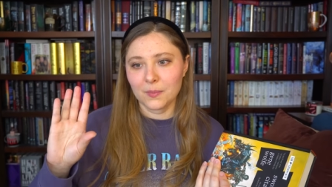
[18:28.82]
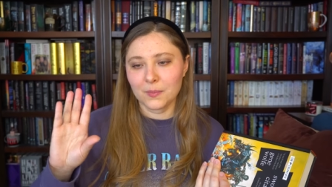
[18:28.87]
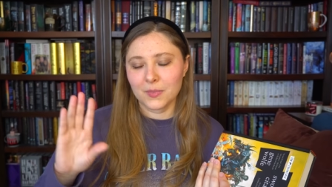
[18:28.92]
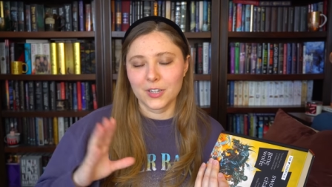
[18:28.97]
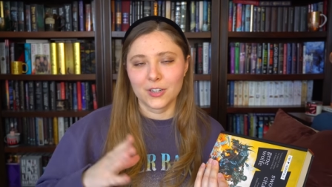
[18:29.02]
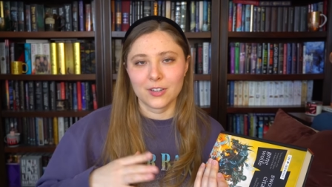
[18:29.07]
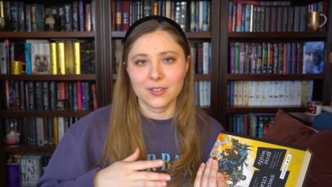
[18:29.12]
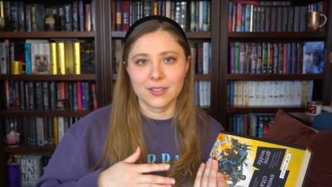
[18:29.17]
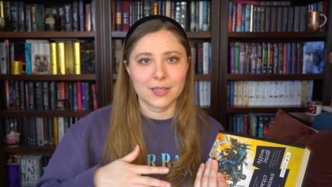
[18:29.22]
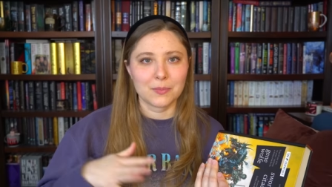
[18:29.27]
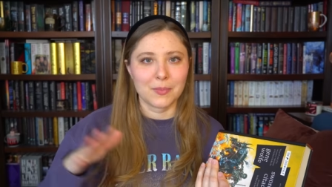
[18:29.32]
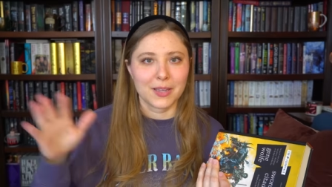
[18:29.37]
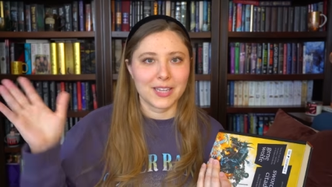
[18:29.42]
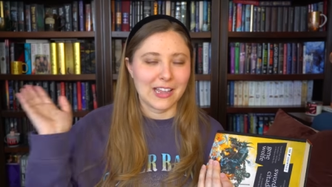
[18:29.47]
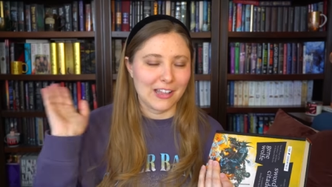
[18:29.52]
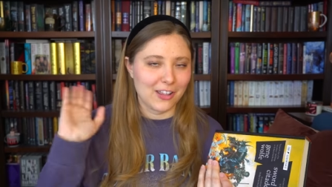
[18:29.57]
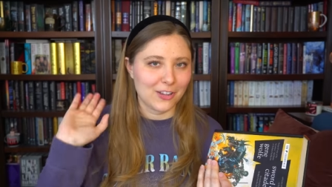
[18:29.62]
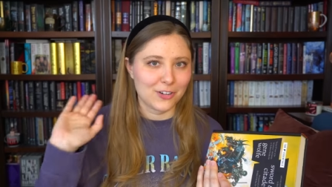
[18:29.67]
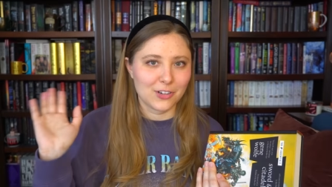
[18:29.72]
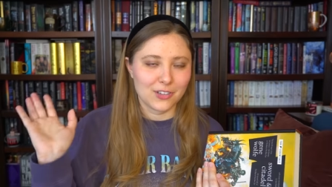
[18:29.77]
clearing like my
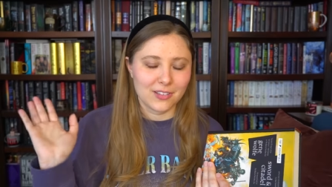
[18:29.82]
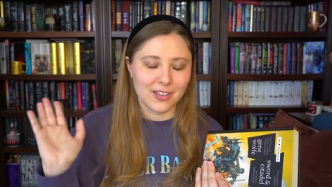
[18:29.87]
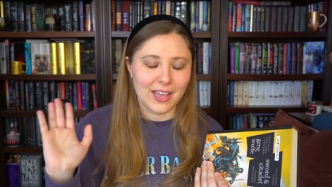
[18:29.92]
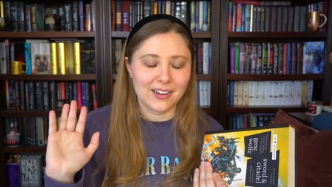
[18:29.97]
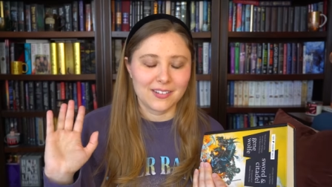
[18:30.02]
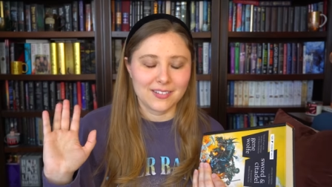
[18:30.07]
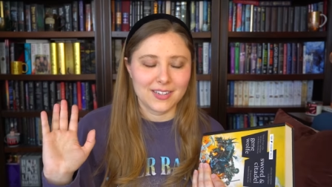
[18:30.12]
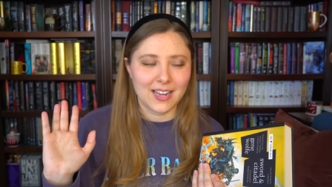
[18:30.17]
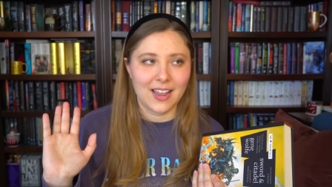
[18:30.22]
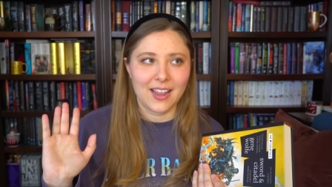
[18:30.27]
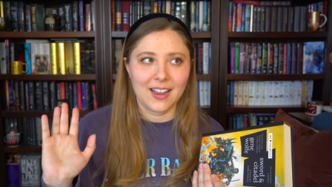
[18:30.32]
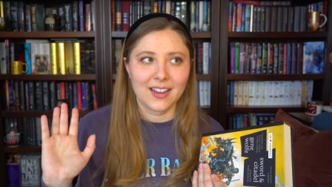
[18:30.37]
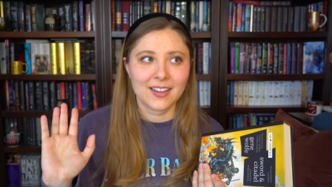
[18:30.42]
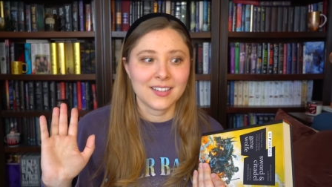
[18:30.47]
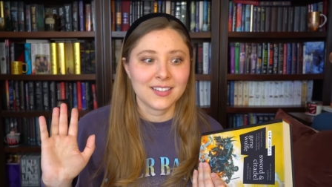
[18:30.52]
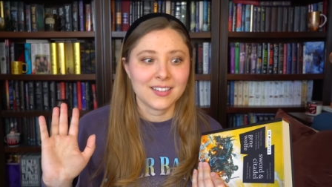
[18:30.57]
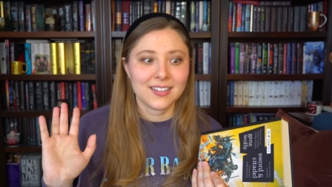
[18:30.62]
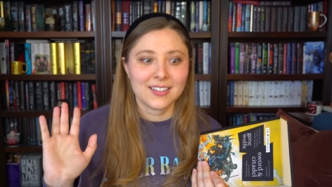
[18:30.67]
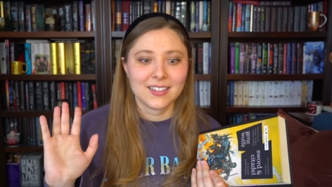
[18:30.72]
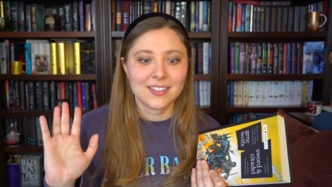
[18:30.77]
calendar that day
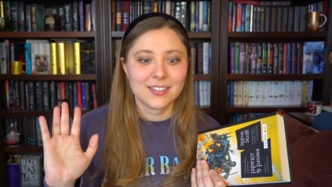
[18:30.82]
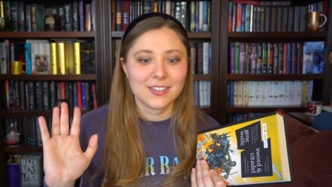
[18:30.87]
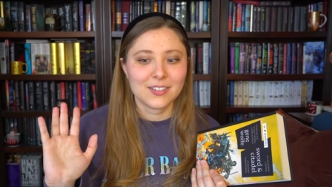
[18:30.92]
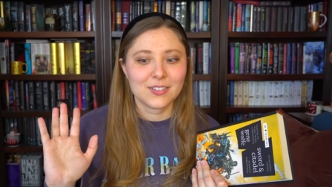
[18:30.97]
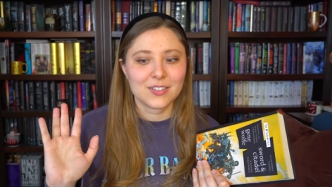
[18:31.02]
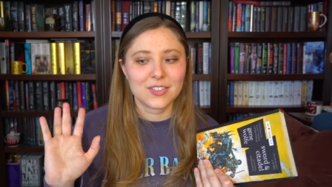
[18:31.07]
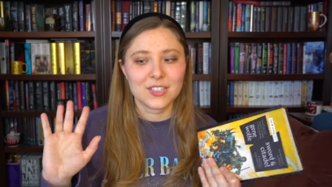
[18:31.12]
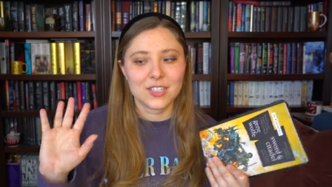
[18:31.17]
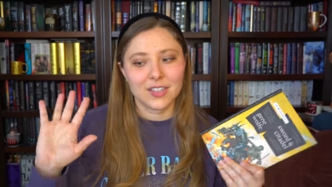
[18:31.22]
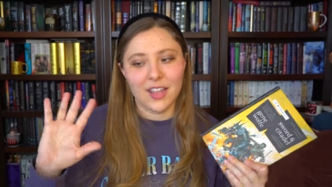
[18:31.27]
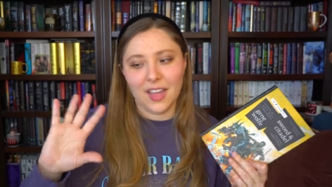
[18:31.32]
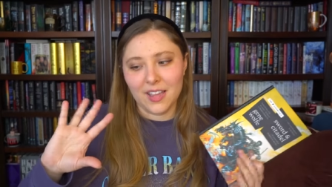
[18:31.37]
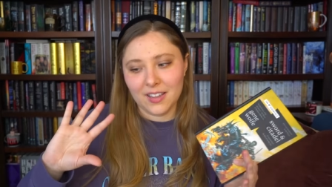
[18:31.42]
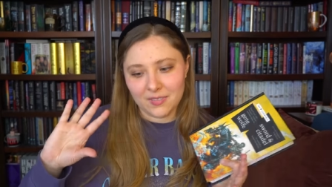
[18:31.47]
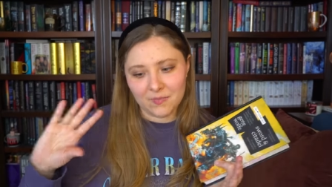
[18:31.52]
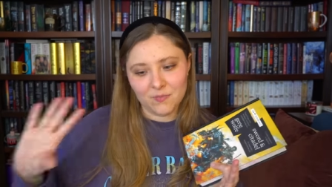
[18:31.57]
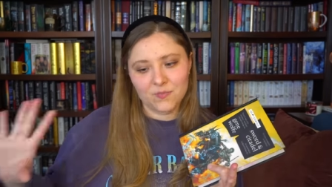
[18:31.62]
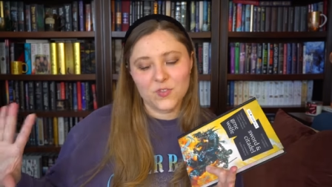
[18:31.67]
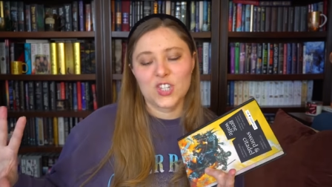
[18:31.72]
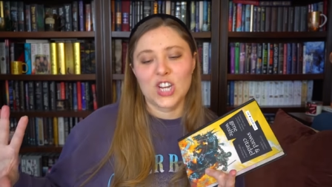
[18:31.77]
to
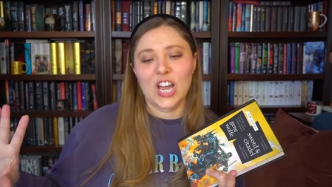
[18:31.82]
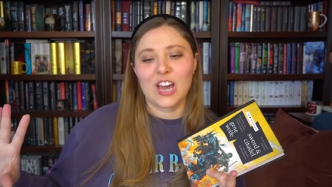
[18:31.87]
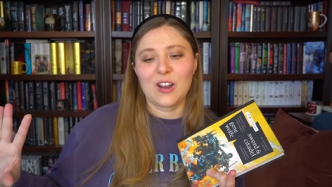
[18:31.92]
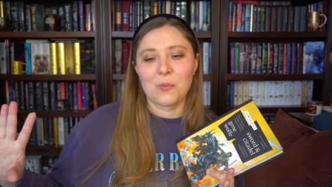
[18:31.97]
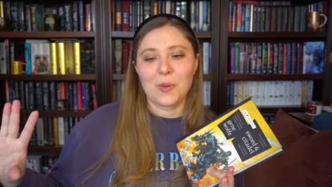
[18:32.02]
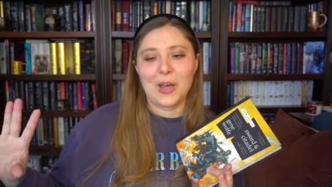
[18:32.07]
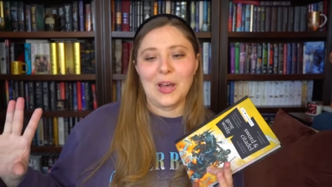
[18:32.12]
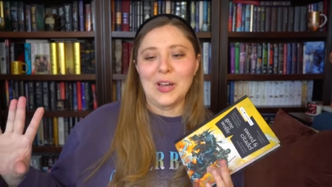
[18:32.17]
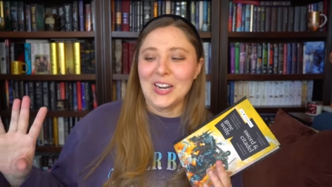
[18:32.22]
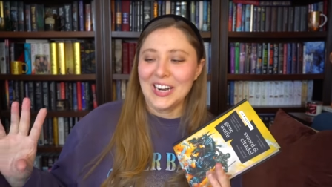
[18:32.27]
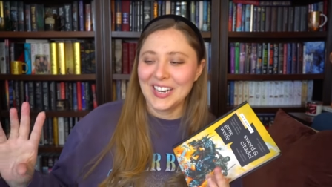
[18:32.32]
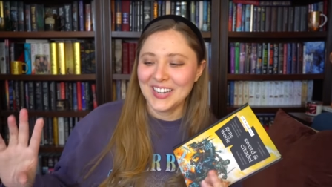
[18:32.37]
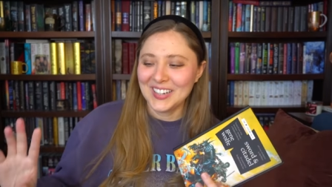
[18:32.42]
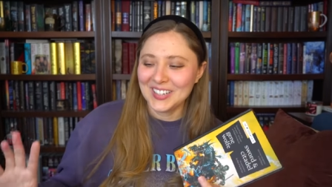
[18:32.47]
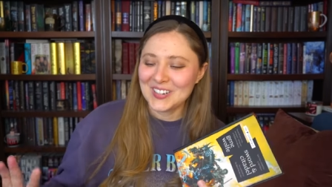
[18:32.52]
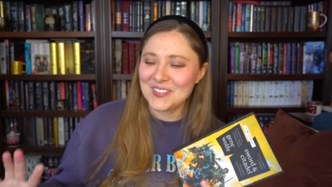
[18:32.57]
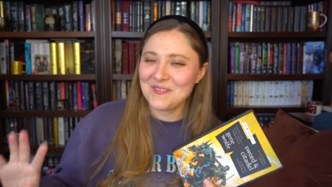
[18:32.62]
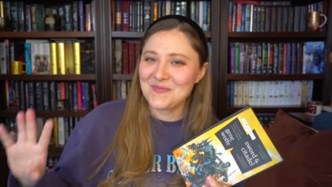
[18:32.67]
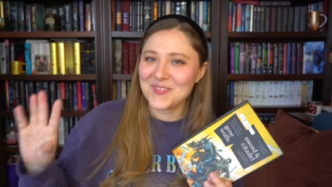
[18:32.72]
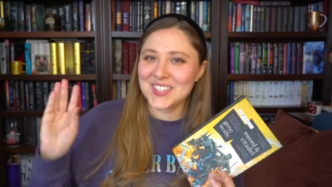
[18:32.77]
like chat about
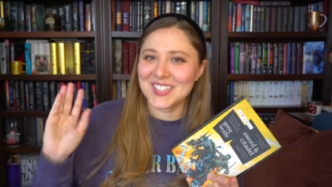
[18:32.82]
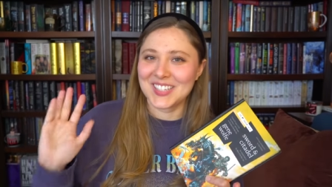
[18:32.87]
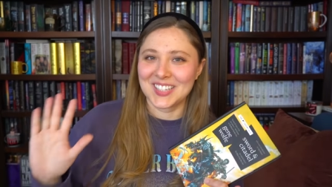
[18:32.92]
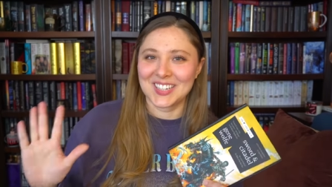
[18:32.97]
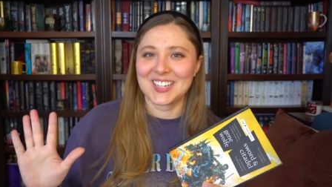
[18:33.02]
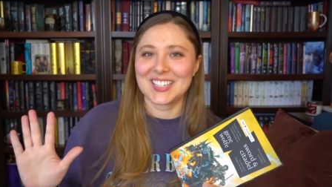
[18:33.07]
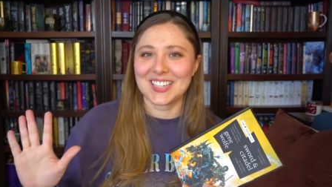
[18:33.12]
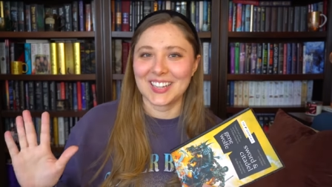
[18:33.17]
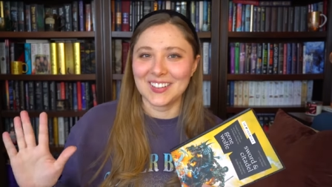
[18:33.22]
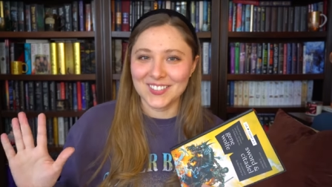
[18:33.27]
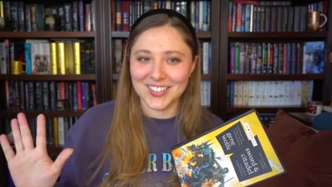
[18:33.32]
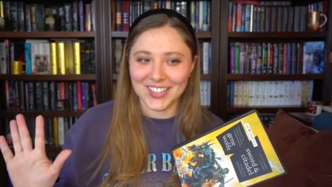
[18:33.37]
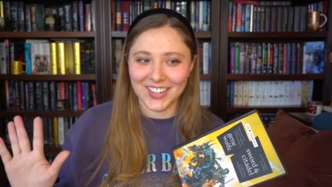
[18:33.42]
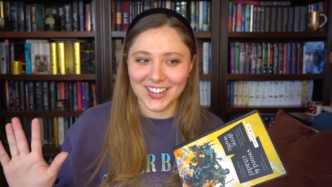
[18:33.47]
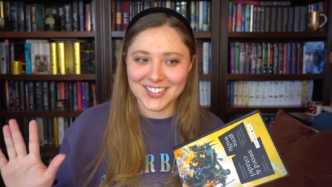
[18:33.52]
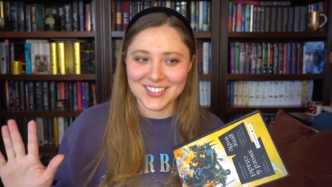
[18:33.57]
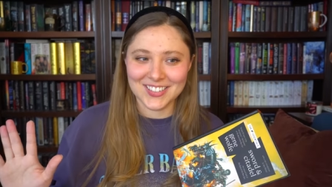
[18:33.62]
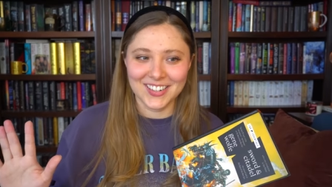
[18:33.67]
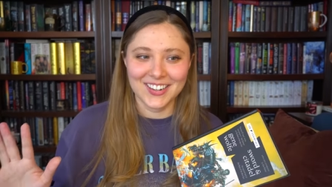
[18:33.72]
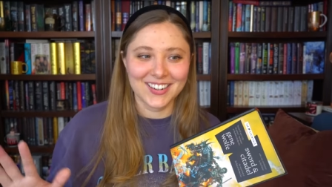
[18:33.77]
Citadel of the
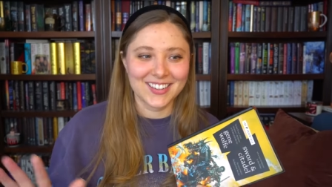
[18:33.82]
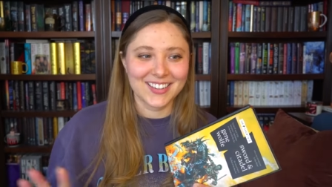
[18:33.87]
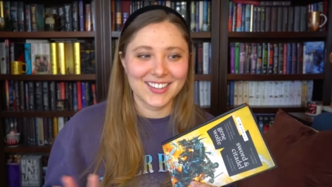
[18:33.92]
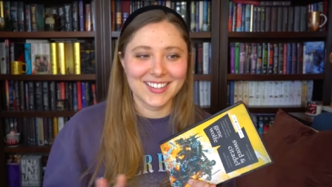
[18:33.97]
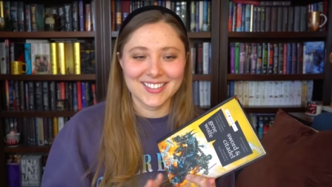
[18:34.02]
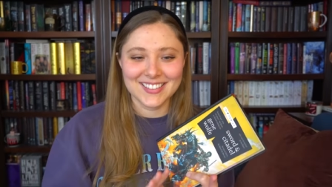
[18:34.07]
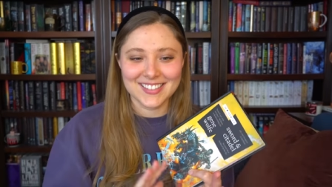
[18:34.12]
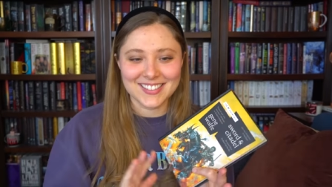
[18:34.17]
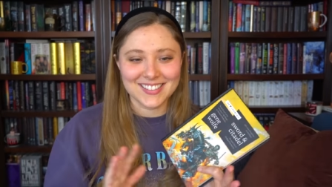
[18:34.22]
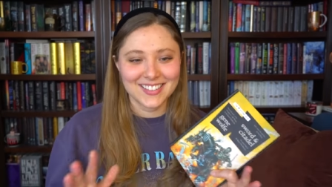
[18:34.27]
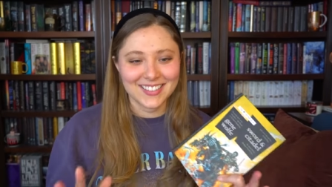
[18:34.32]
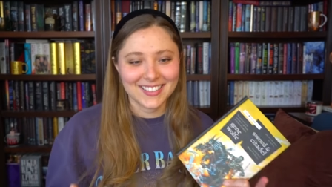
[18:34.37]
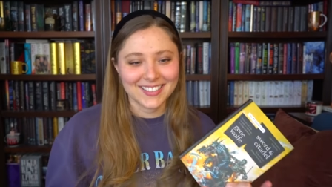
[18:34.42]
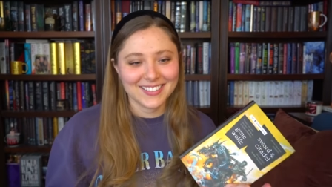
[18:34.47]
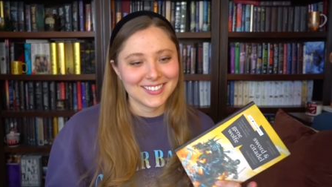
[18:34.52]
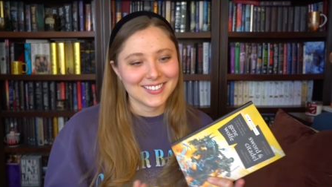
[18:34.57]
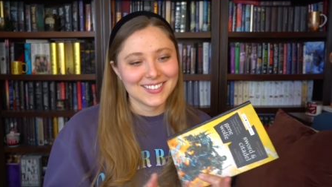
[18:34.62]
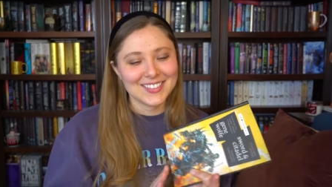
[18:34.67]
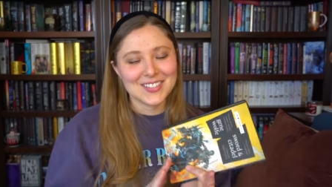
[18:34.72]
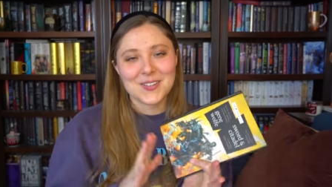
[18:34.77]
Autarch, because
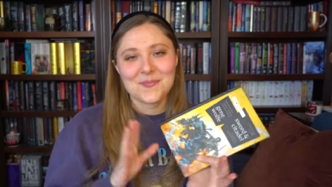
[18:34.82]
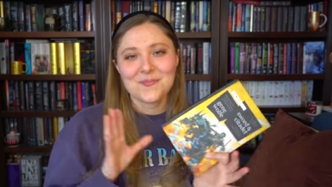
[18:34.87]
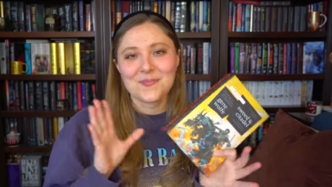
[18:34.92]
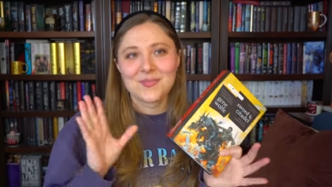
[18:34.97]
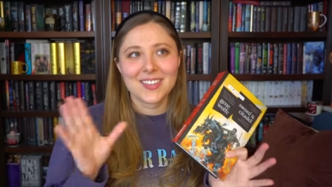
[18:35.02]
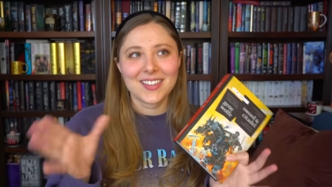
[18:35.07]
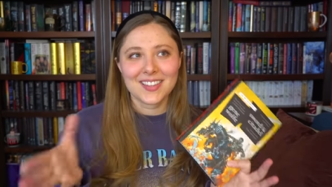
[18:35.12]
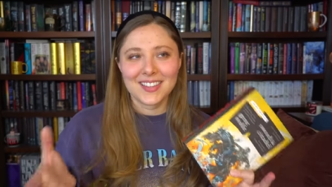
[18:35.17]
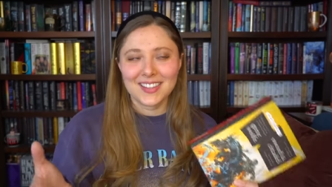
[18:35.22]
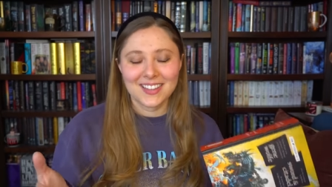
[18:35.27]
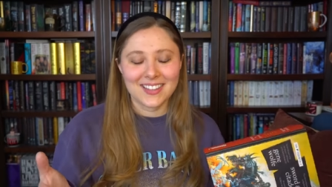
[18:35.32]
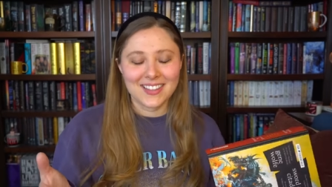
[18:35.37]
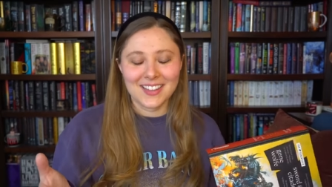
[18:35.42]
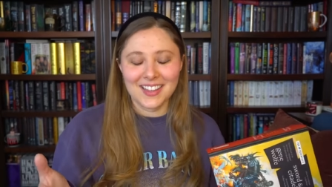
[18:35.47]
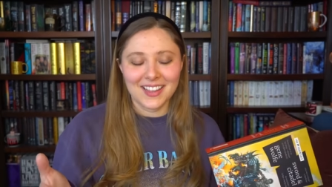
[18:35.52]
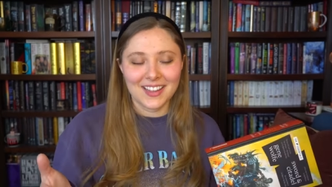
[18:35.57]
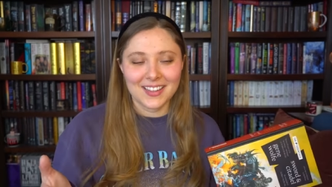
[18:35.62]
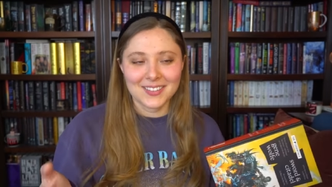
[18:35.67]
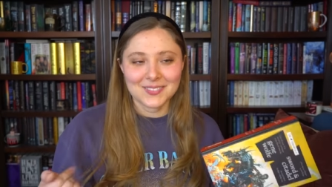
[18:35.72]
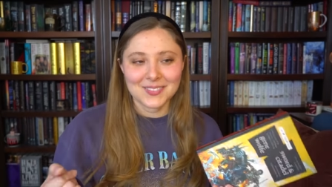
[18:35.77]
yeah.